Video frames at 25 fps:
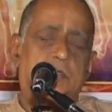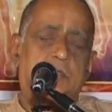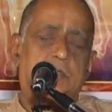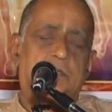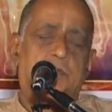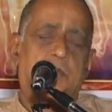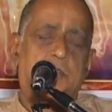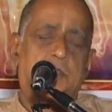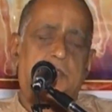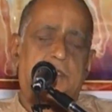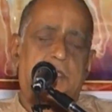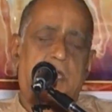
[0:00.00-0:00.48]
who is
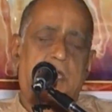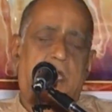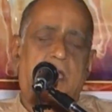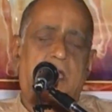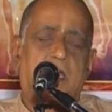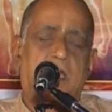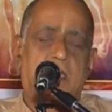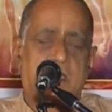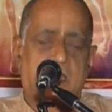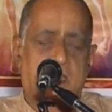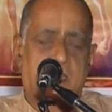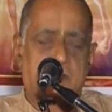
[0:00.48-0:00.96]

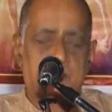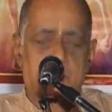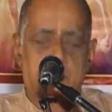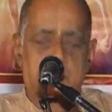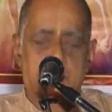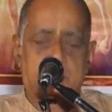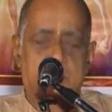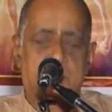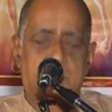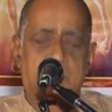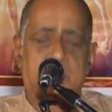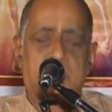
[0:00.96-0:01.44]
Buddha, I am
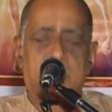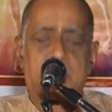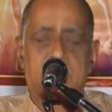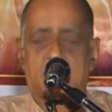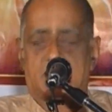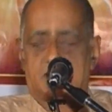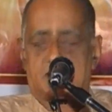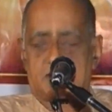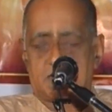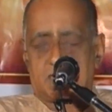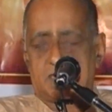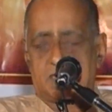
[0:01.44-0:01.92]
using in a
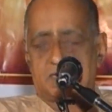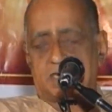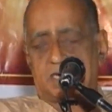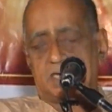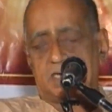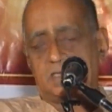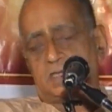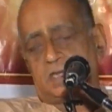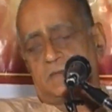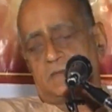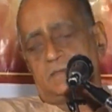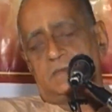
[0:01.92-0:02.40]
general
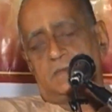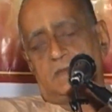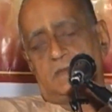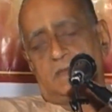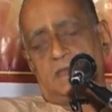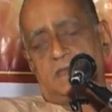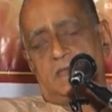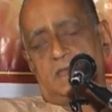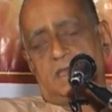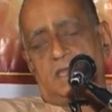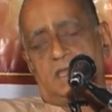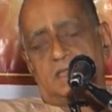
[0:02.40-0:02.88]

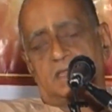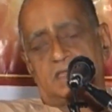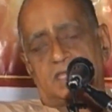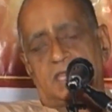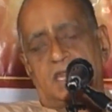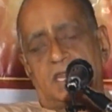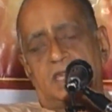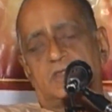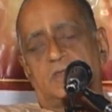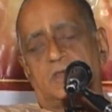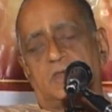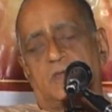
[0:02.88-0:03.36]

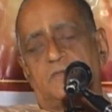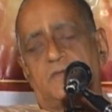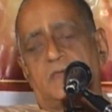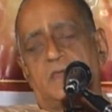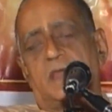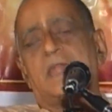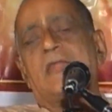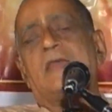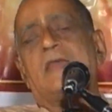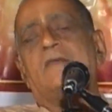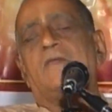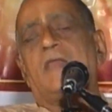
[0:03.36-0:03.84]
sense of
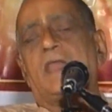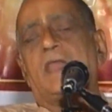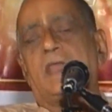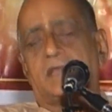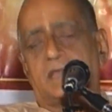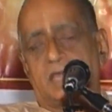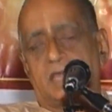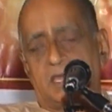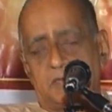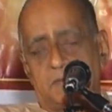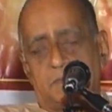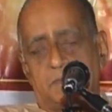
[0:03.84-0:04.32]
an
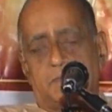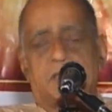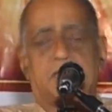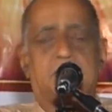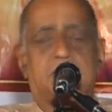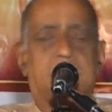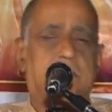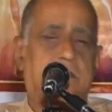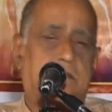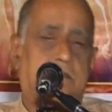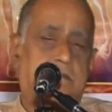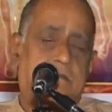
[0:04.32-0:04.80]
awakened
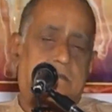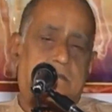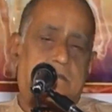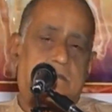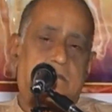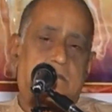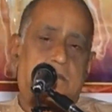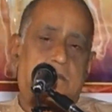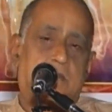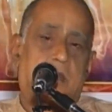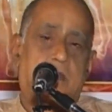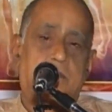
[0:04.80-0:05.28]
person,
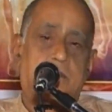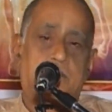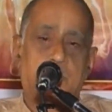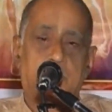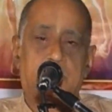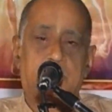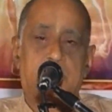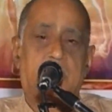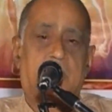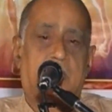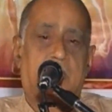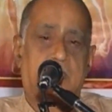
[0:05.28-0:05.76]
not
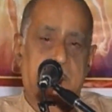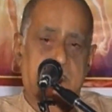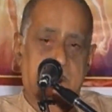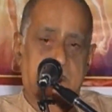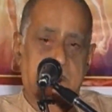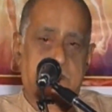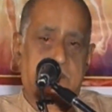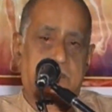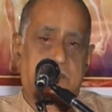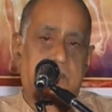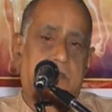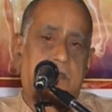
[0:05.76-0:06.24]
Buddha the
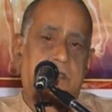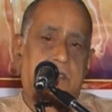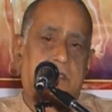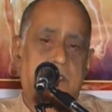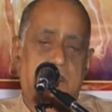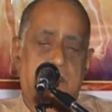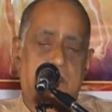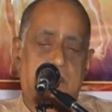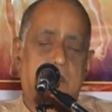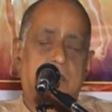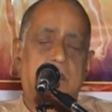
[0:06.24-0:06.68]
historical.